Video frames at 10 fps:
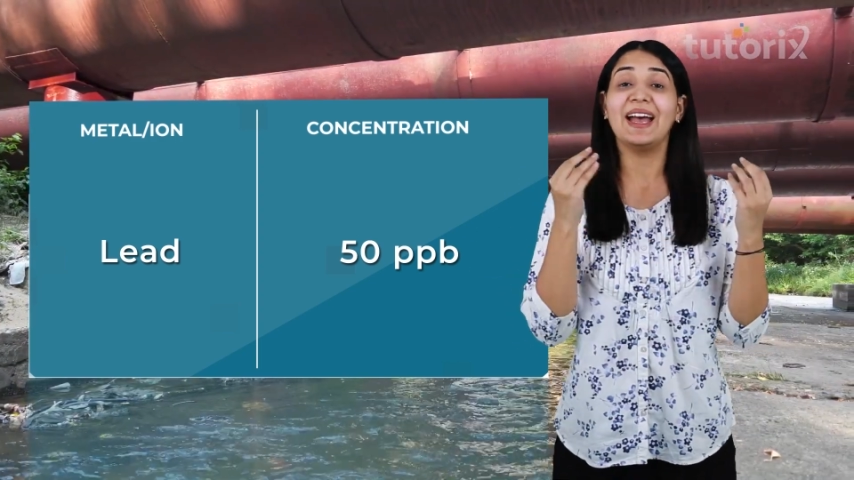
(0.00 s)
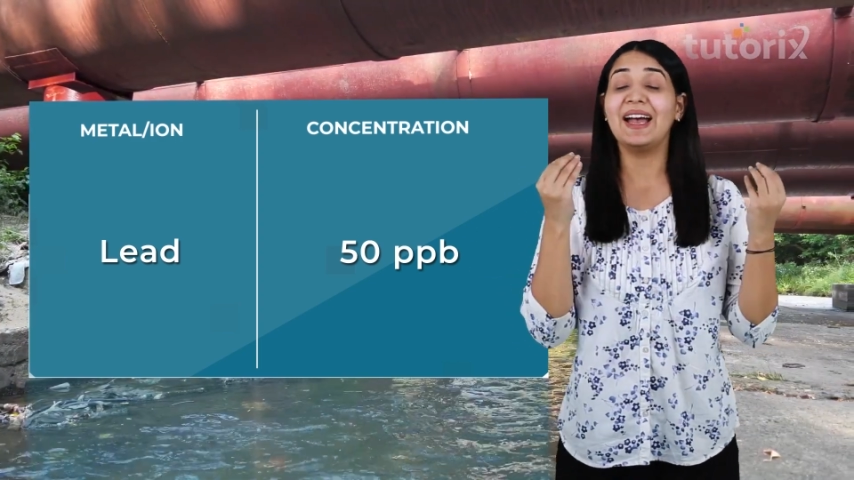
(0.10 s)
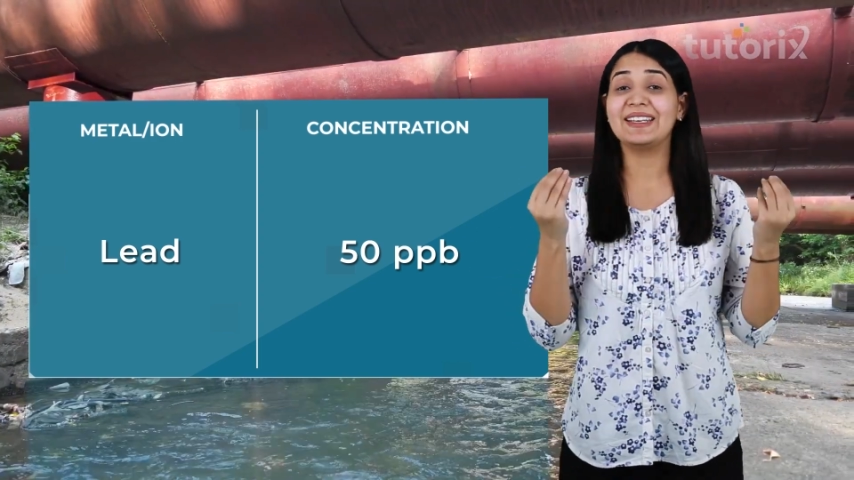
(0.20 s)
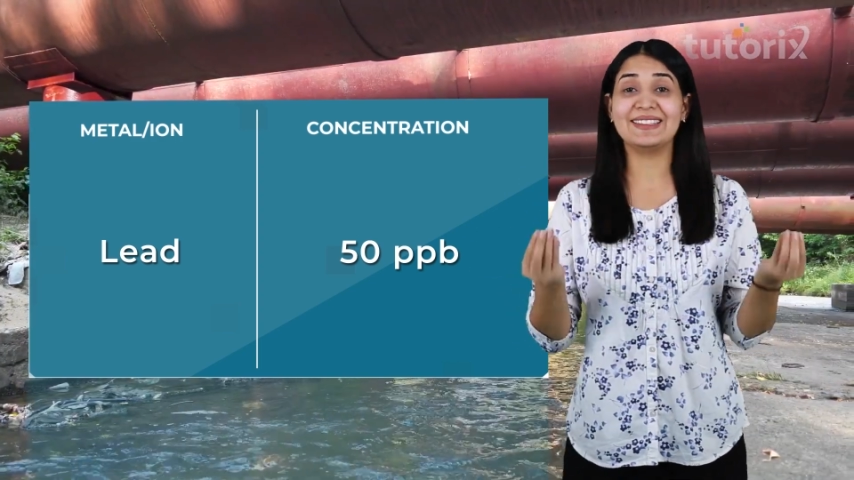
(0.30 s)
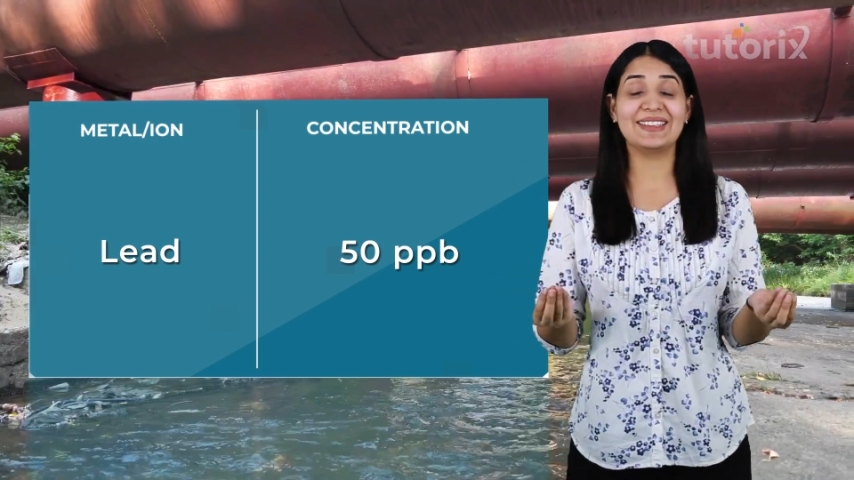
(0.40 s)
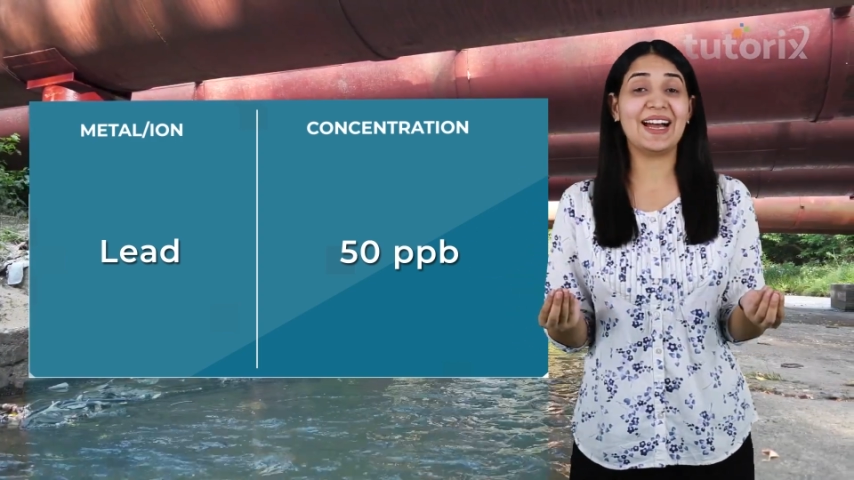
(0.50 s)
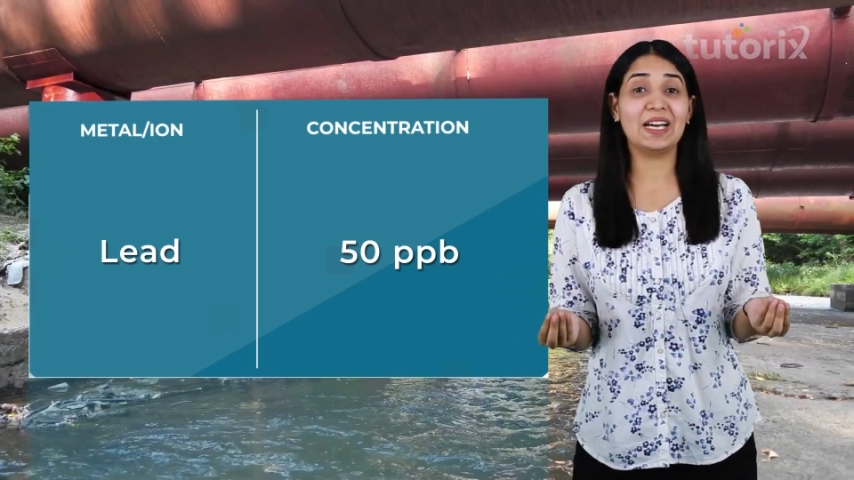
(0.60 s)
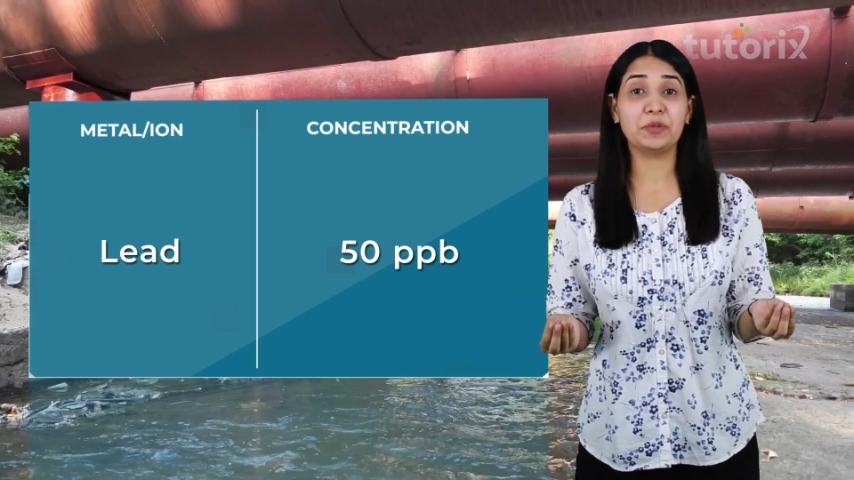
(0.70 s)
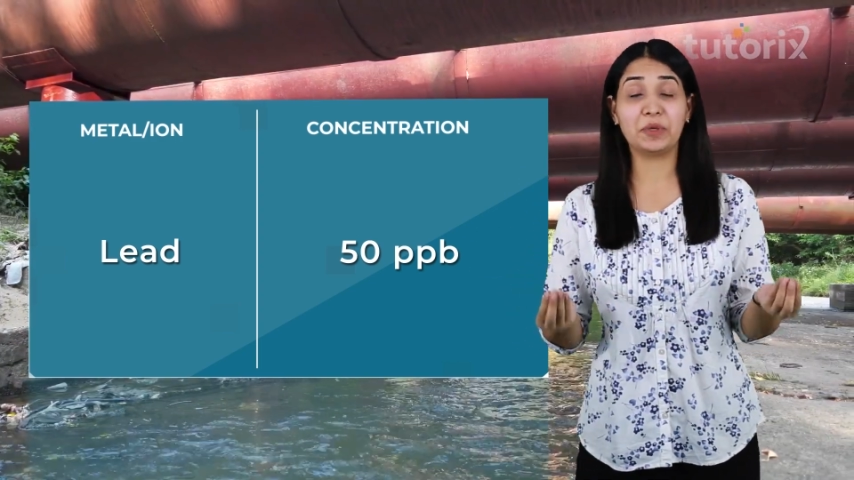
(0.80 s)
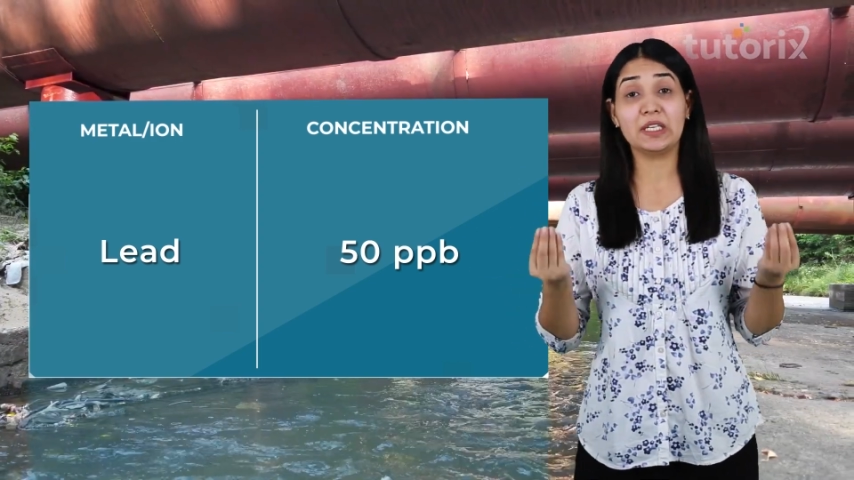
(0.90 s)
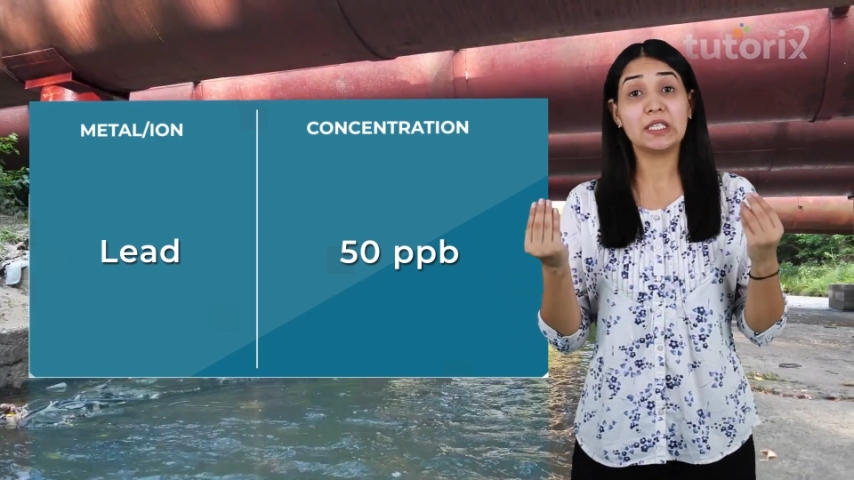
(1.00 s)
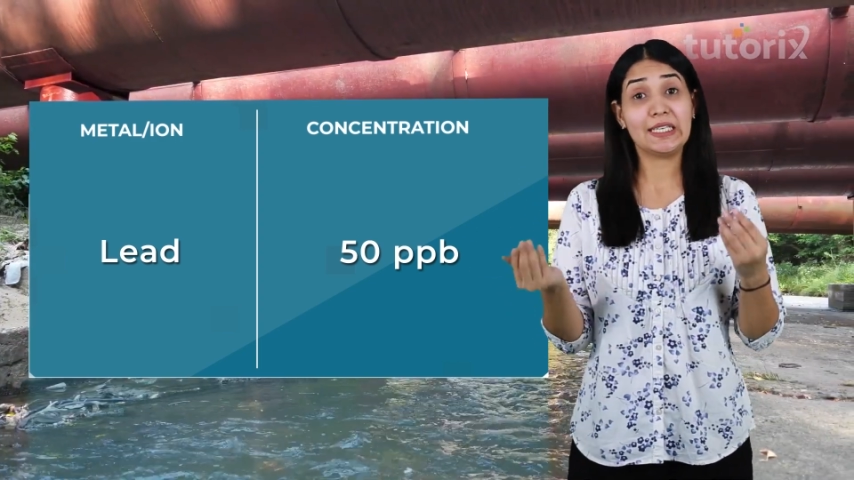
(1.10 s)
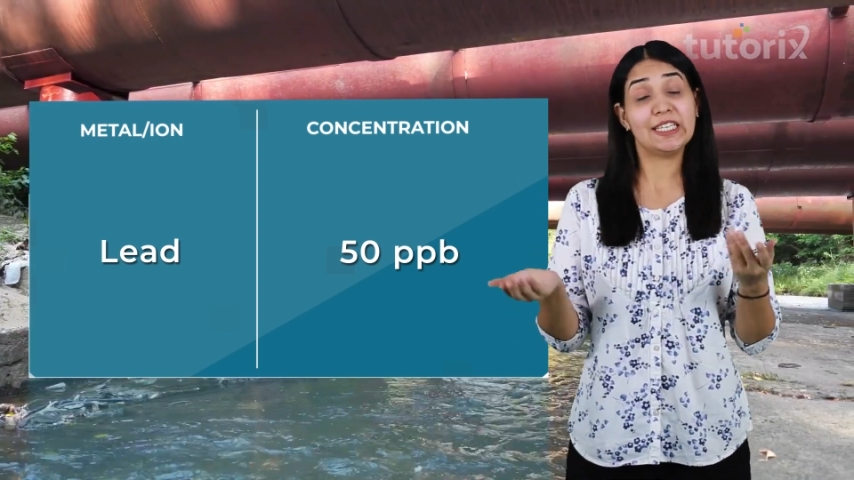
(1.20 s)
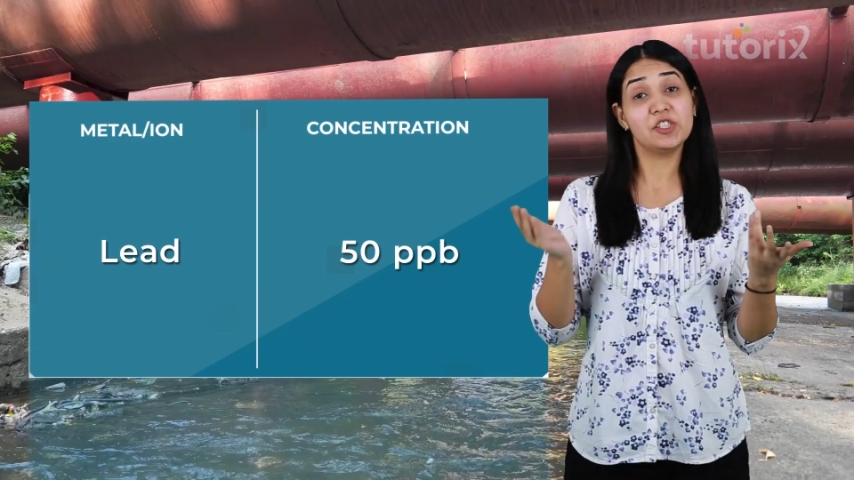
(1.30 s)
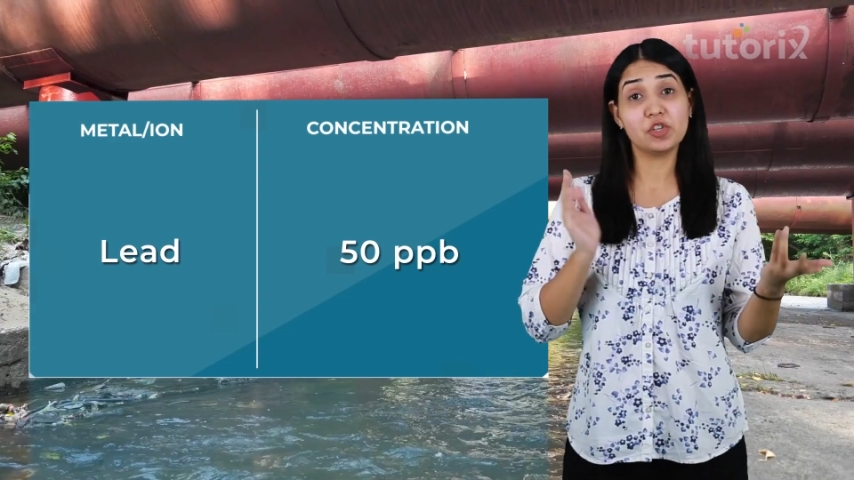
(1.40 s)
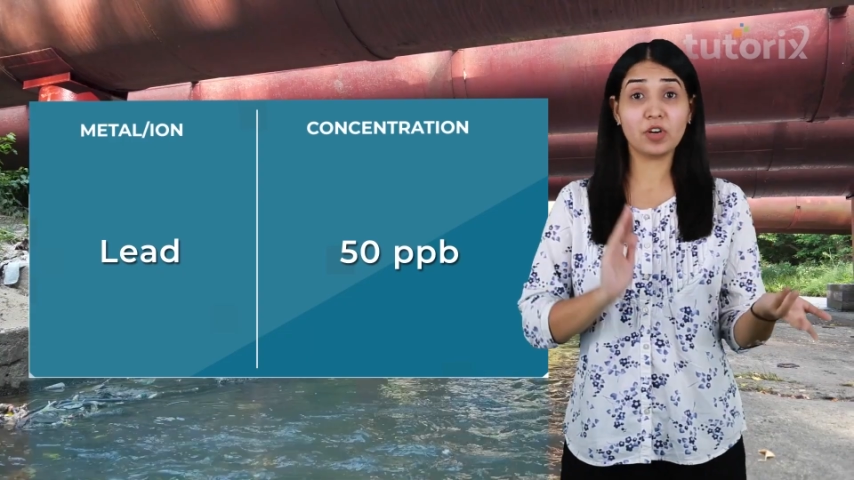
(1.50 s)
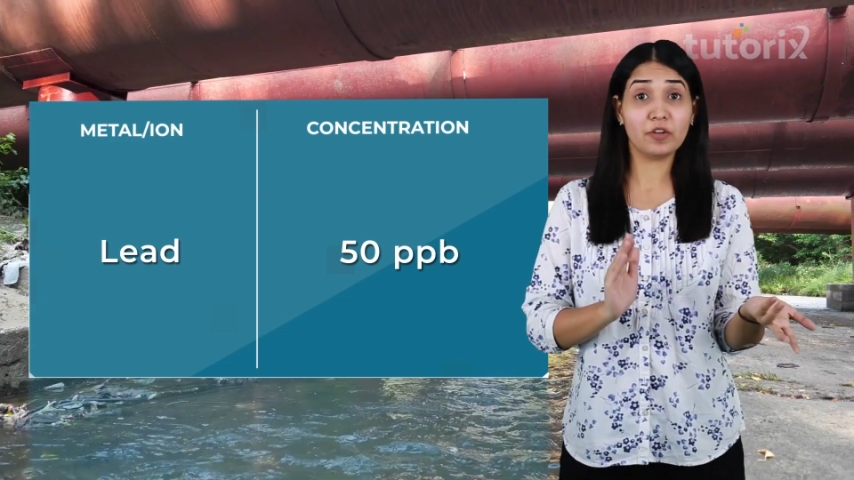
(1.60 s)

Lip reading: and in that way the leaching